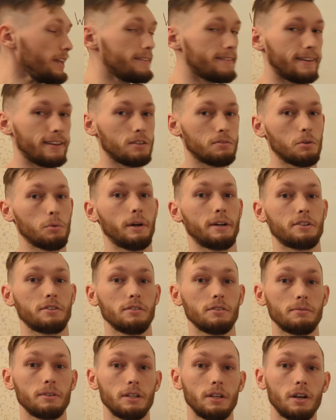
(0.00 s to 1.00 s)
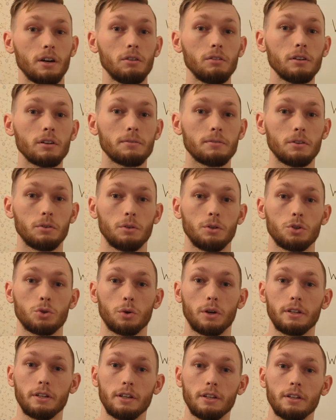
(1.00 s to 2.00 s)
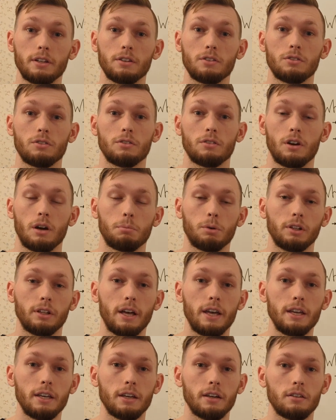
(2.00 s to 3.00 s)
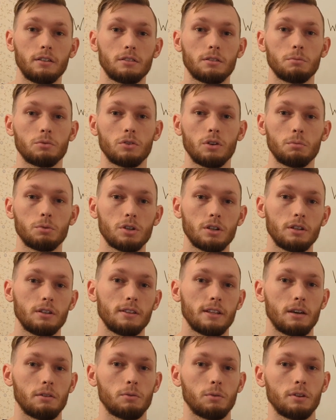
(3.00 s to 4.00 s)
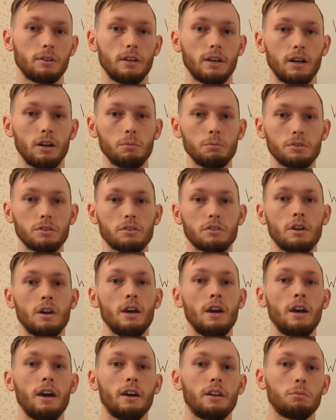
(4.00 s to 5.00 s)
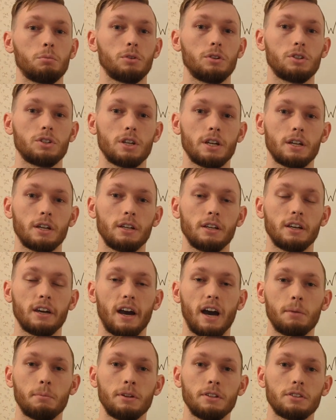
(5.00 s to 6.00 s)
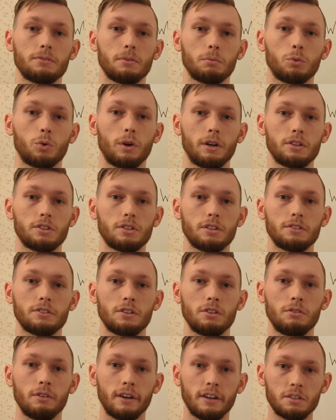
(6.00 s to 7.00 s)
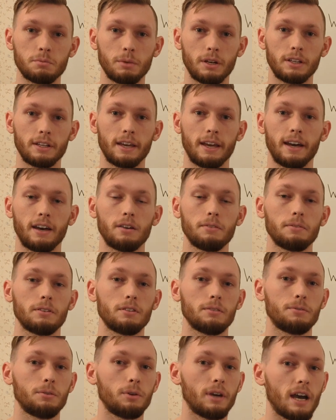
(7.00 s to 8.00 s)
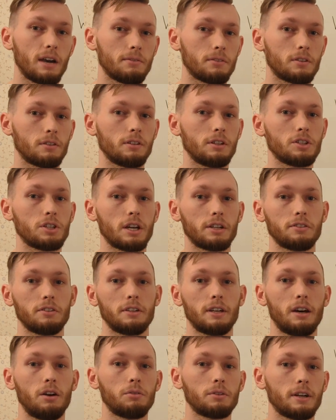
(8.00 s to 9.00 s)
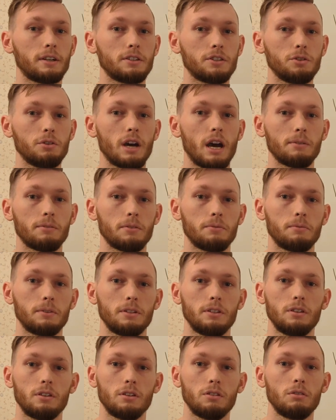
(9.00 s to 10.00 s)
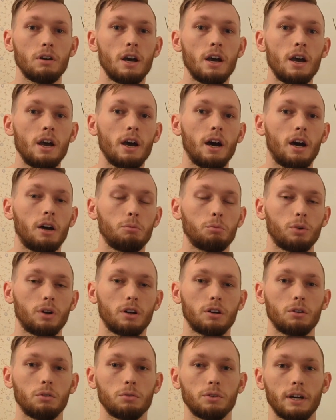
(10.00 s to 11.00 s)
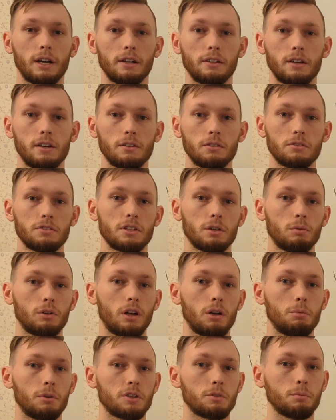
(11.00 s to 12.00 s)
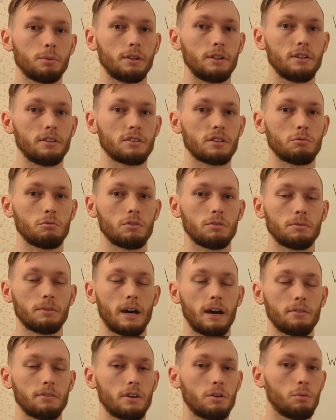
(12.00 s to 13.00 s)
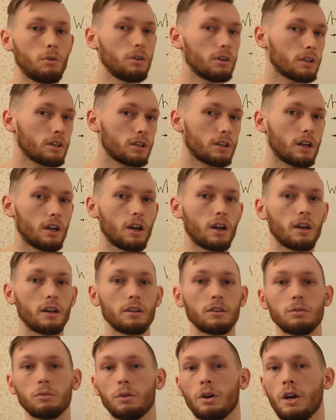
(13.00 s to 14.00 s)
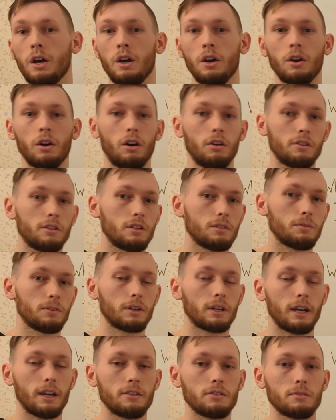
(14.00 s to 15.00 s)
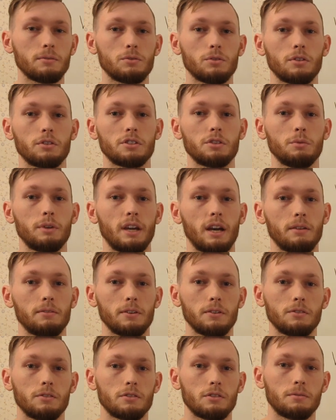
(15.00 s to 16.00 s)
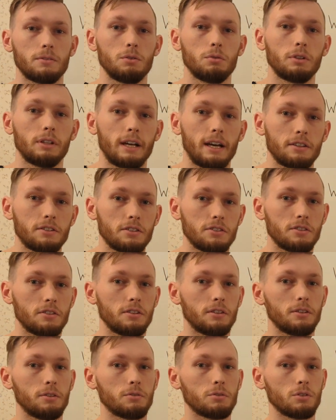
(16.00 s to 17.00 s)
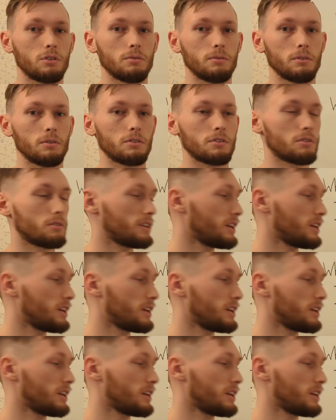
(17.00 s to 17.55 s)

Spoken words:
Thank you for watching the video. If you enjoyed it, drop a like and a subscription. That really helps. I'd appreciate any comments from questions that you guys might have. And if you haven't already checked it out, I do have a video on bronchodilators that will help explain some of how they work and all the different kinds of drugs that we have there. There's a few classes that it goes over, so